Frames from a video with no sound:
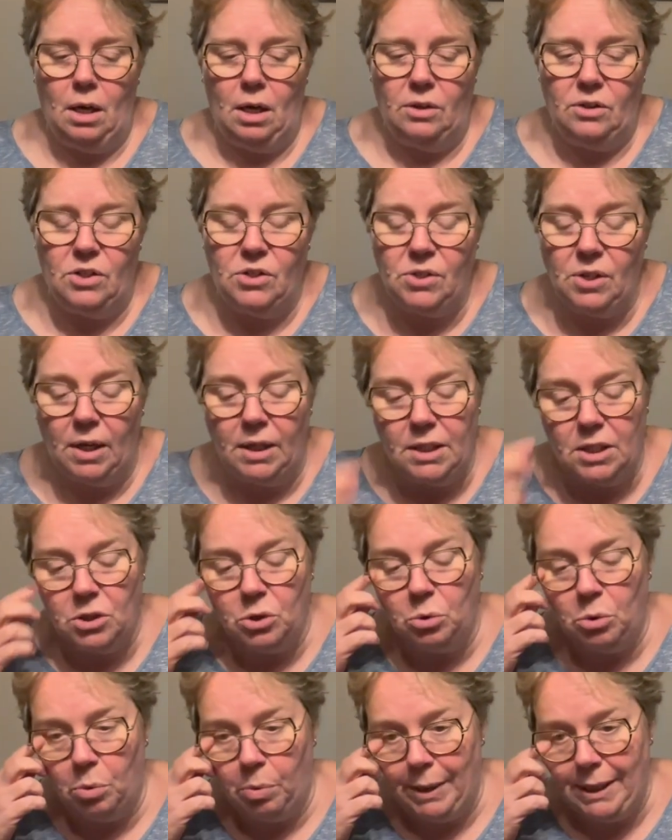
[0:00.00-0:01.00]
decided to
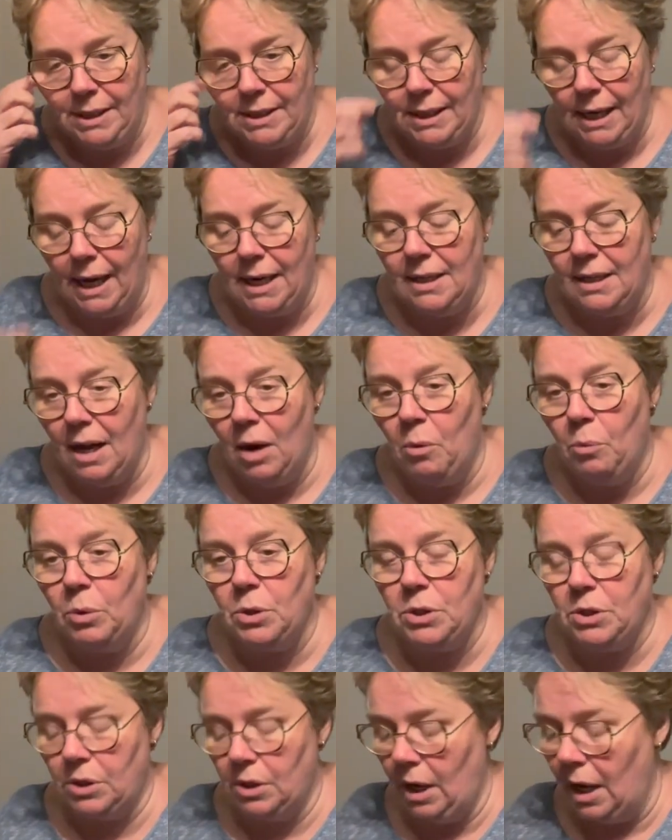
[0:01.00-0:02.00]
quit, and that
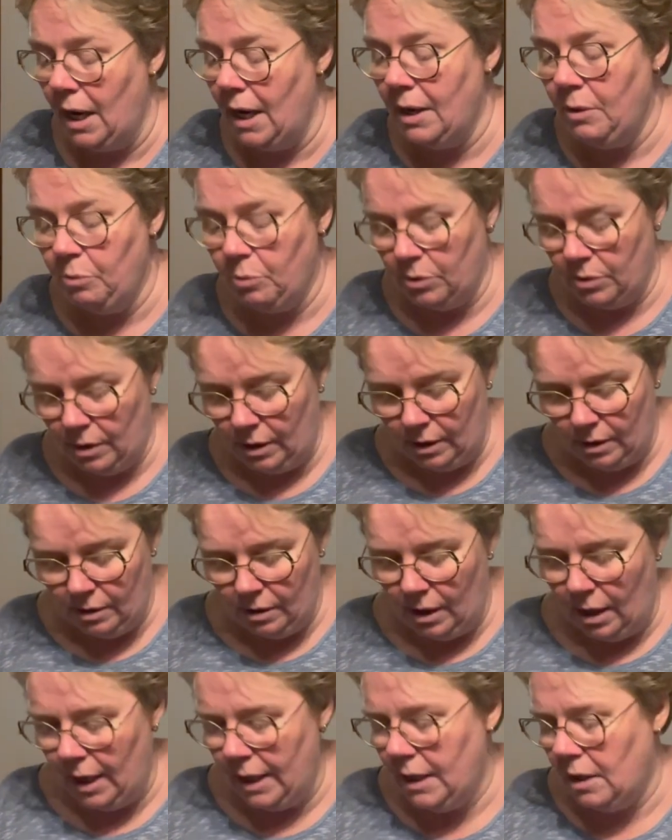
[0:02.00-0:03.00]
was I
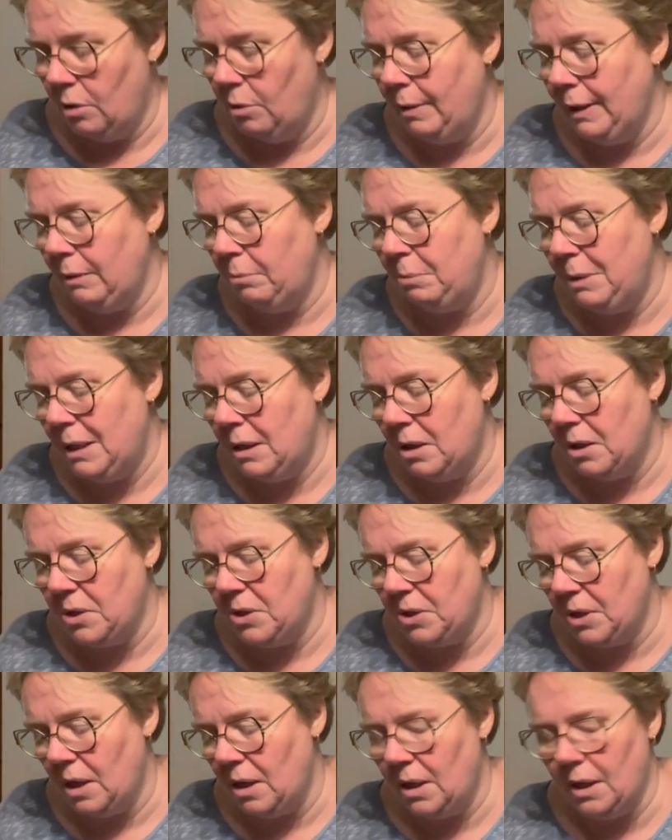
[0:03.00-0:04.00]
quit
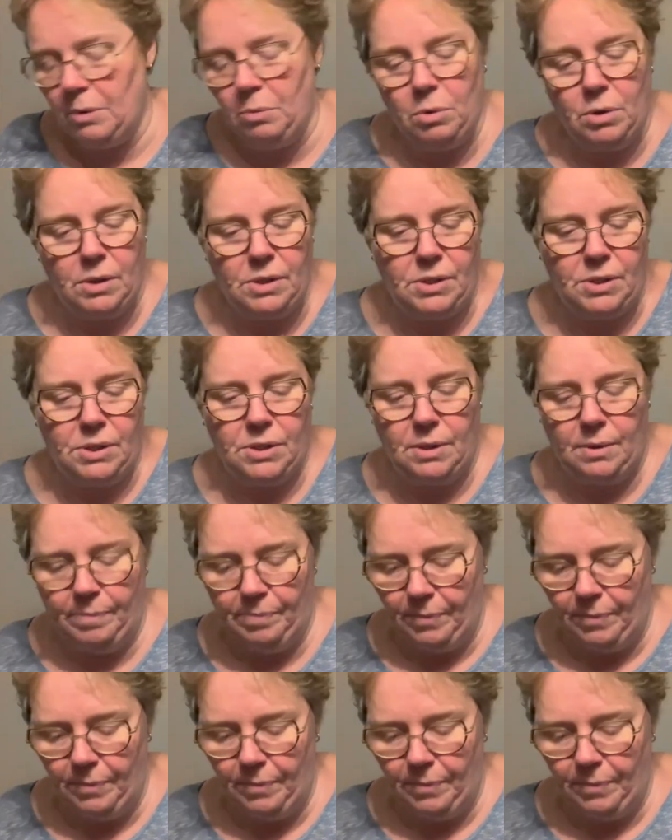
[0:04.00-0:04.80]
because I was